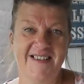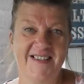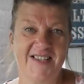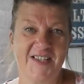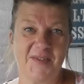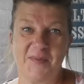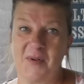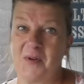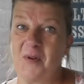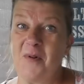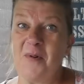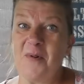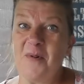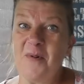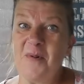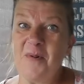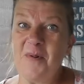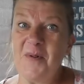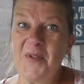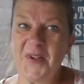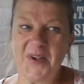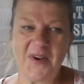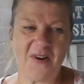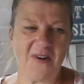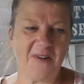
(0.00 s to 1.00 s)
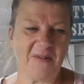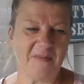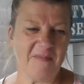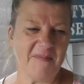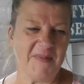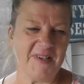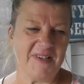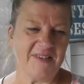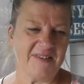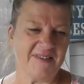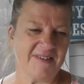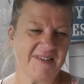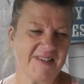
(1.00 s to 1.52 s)
It's what all the cotton
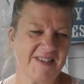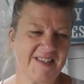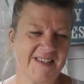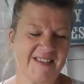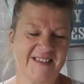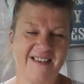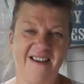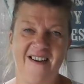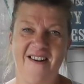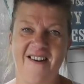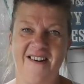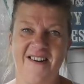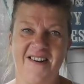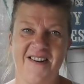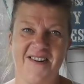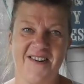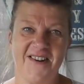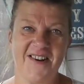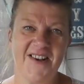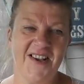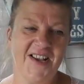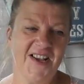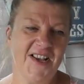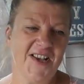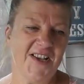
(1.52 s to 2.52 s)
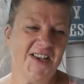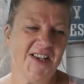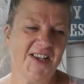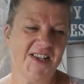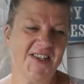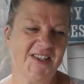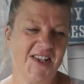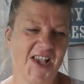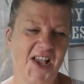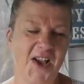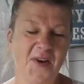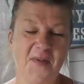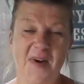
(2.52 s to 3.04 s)
mills are.
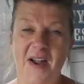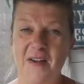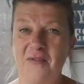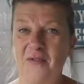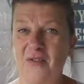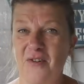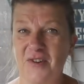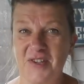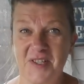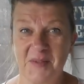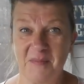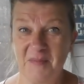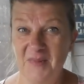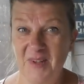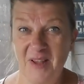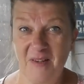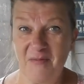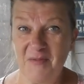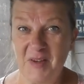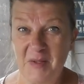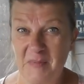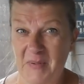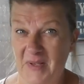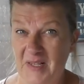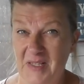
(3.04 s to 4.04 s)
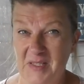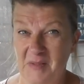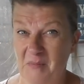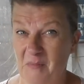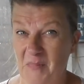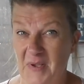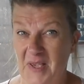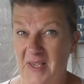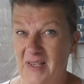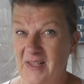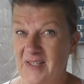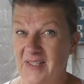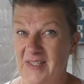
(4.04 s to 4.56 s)
So I've got some lovely bits and
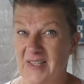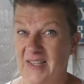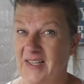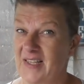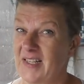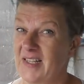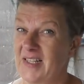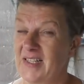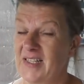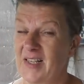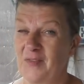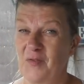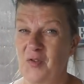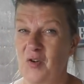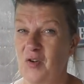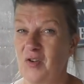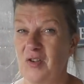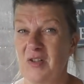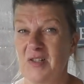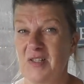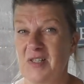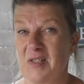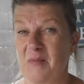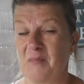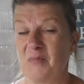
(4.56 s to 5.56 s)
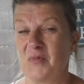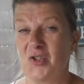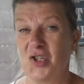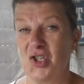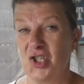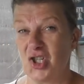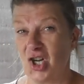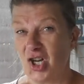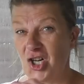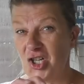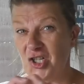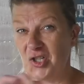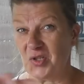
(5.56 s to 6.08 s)
pieces. I've got some
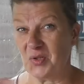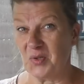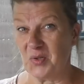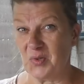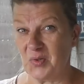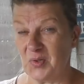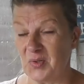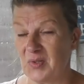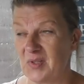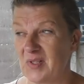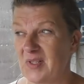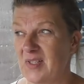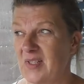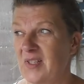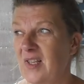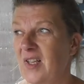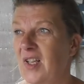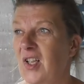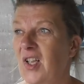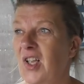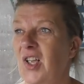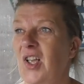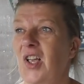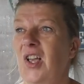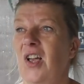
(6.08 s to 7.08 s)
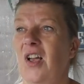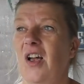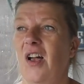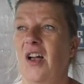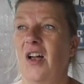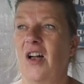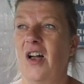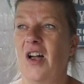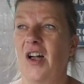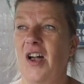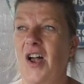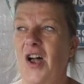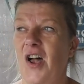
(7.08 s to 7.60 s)
shuttles
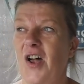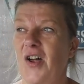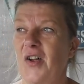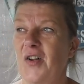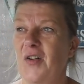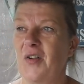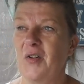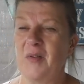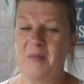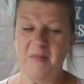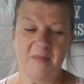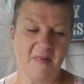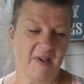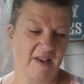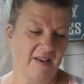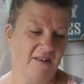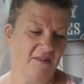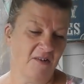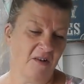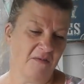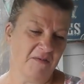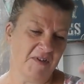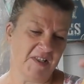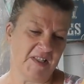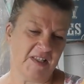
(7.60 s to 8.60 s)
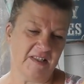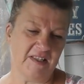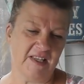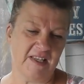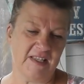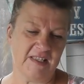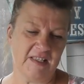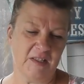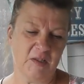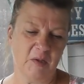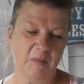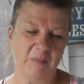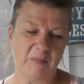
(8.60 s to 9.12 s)
at home, and obviously
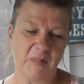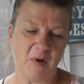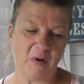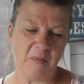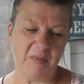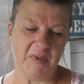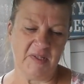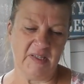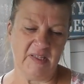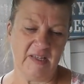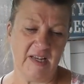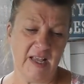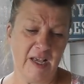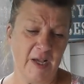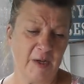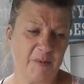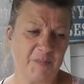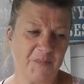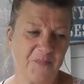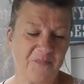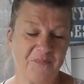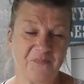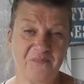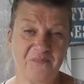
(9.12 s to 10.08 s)
this little bobbin now.